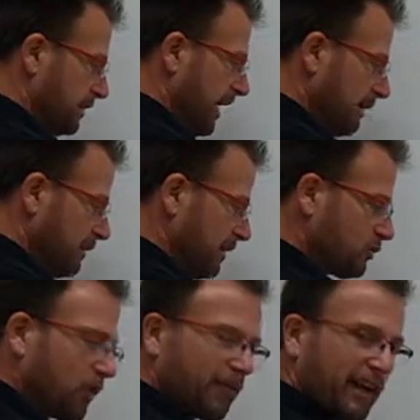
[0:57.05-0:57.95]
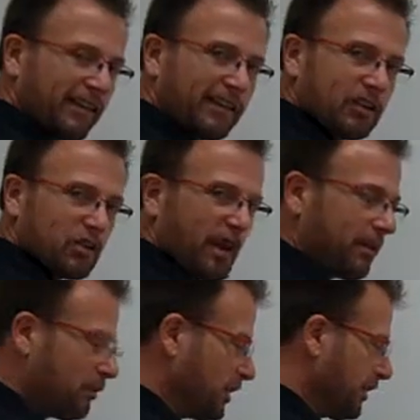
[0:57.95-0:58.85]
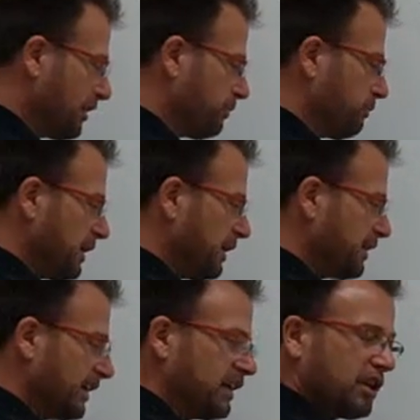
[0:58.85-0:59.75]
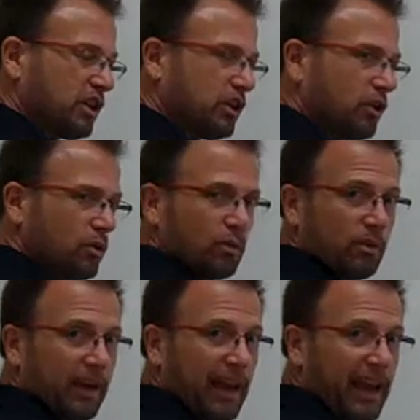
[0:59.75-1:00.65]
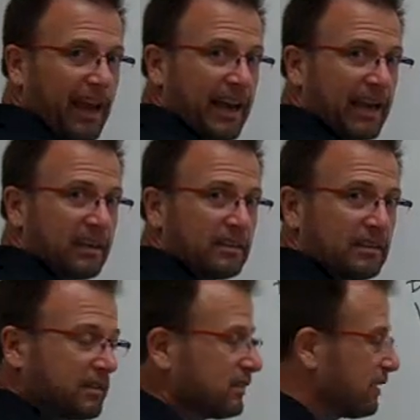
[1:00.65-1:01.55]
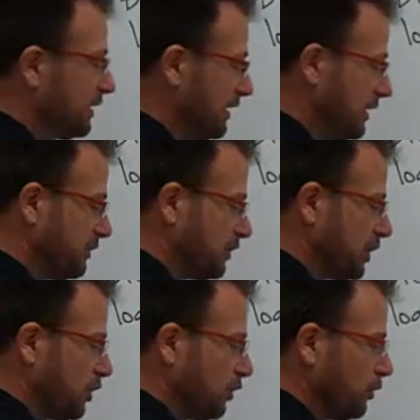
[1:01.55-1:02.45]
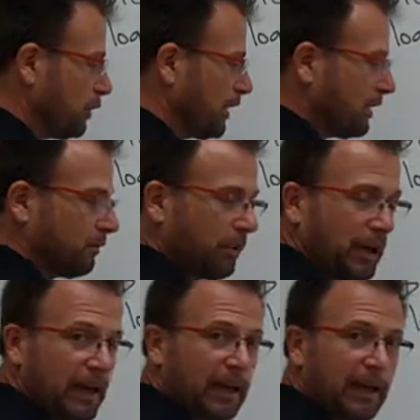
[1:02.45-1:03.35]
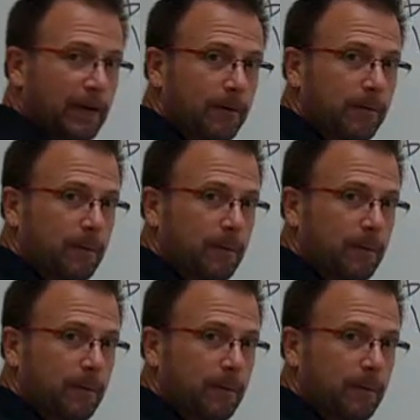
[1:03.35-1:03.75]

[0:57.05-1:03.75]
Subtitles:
That means we've got this statement, if P then Q, and if Q then P.